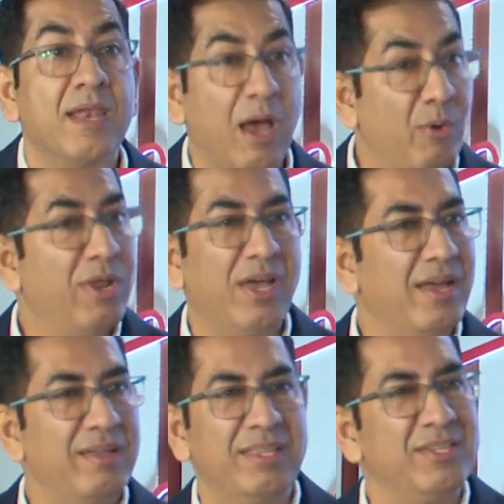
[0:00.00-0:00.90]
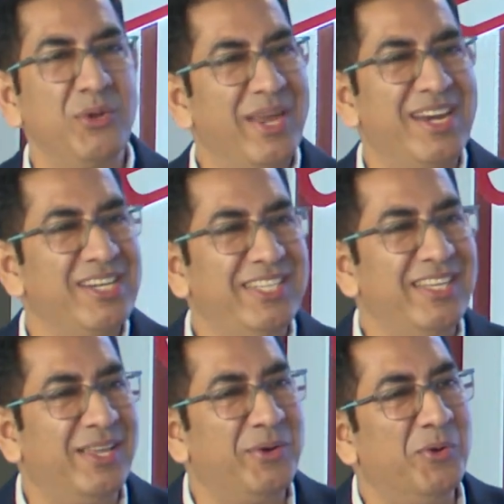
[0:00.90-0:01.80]
Louder, there's no energy
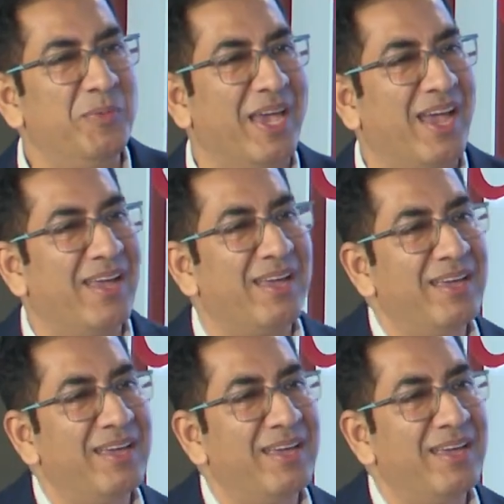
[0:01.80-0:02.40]
in the room, yeah?